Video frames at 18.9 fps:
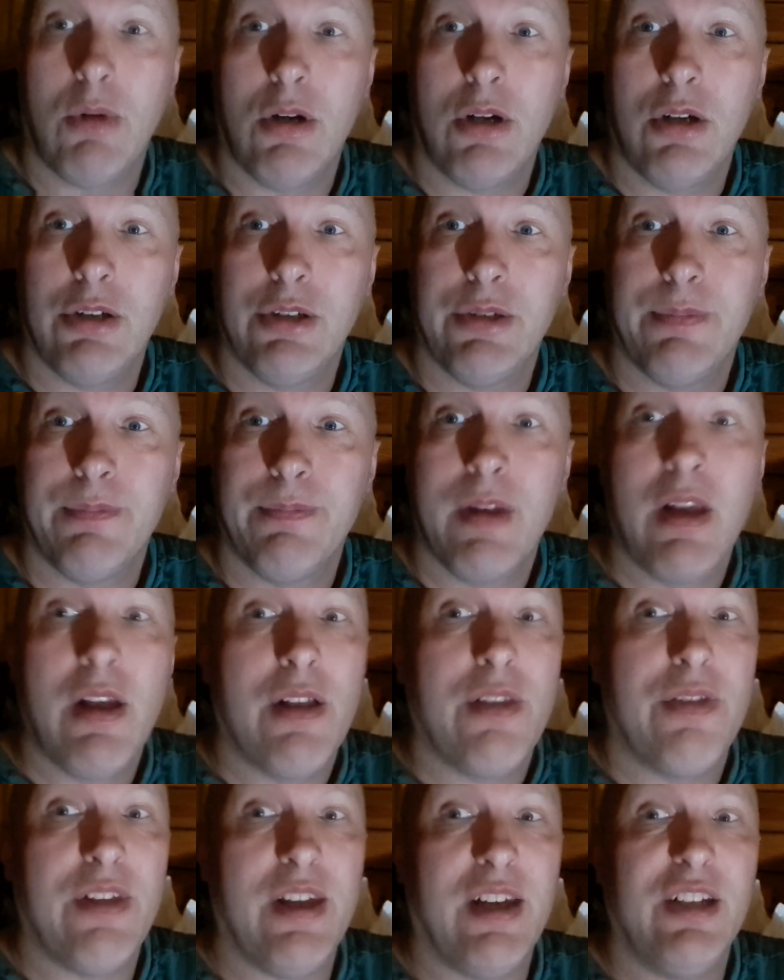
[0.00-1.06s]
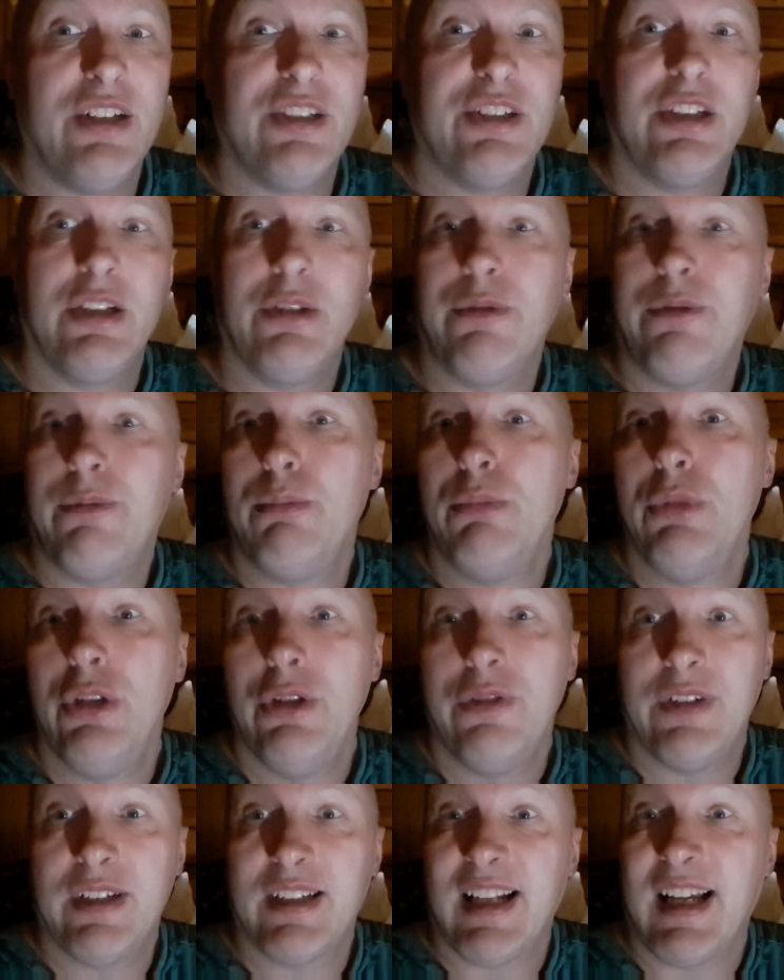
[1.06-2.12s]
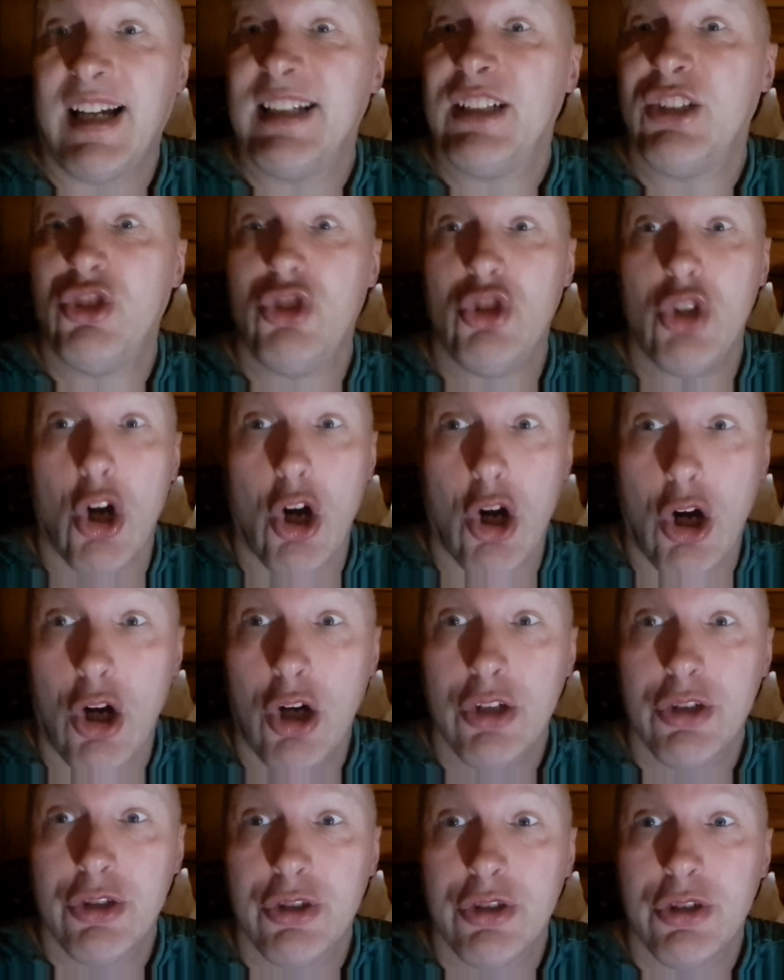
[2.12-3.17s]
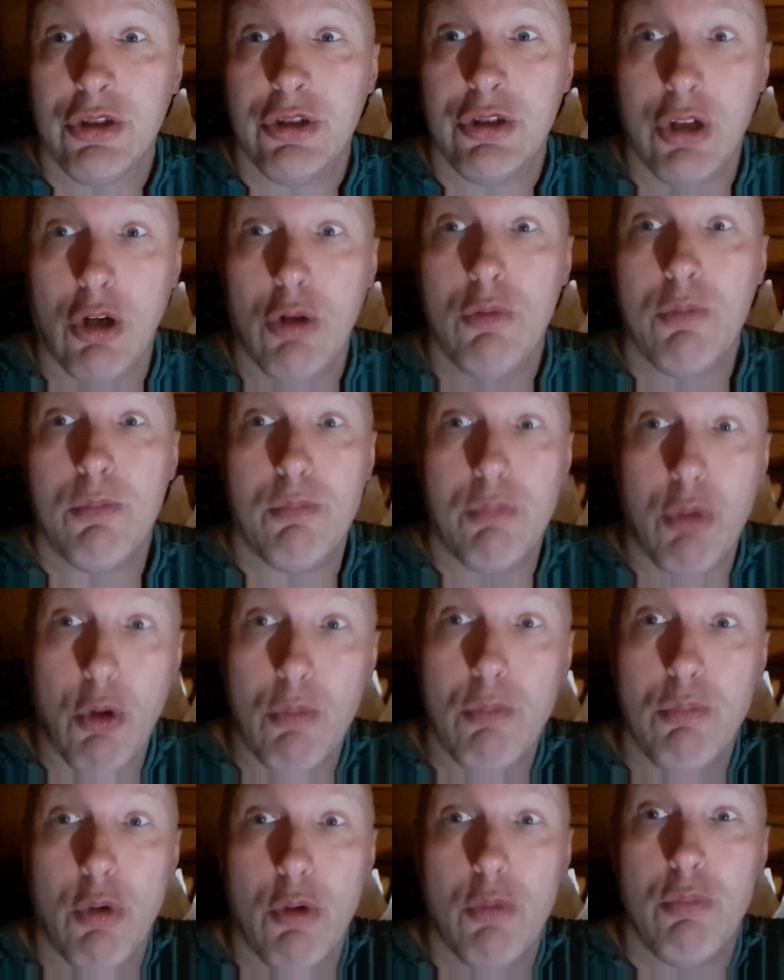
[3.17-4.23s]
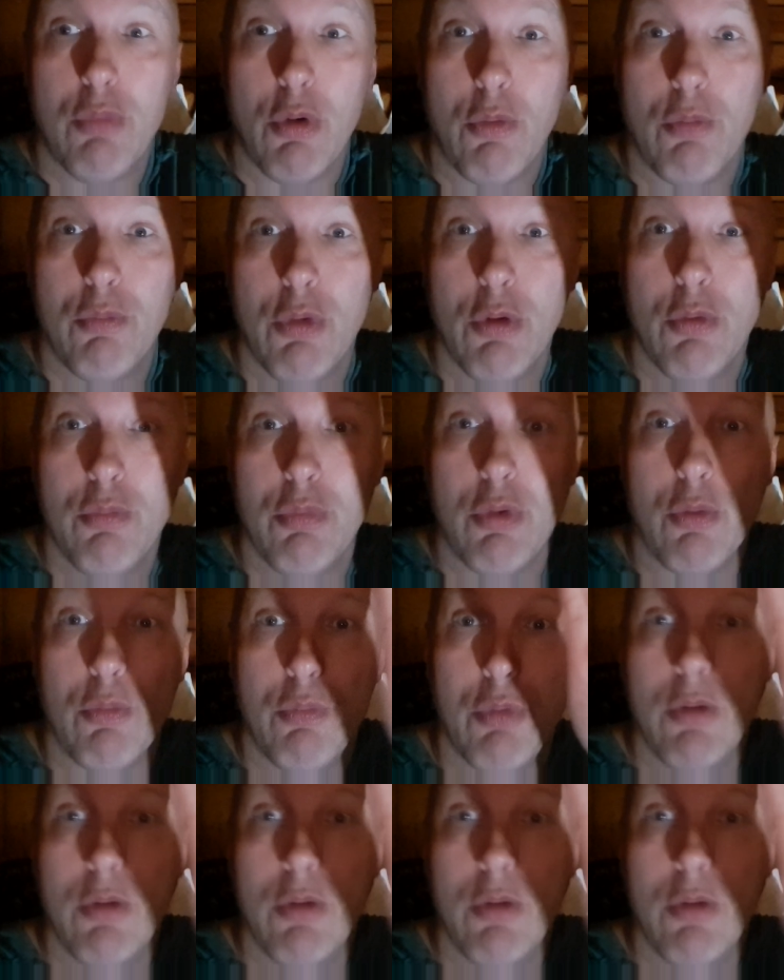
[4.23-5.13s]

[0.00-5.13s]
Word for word: Wars. They insult movies like Jaws. You know, boom, boom, boom, boom, boom,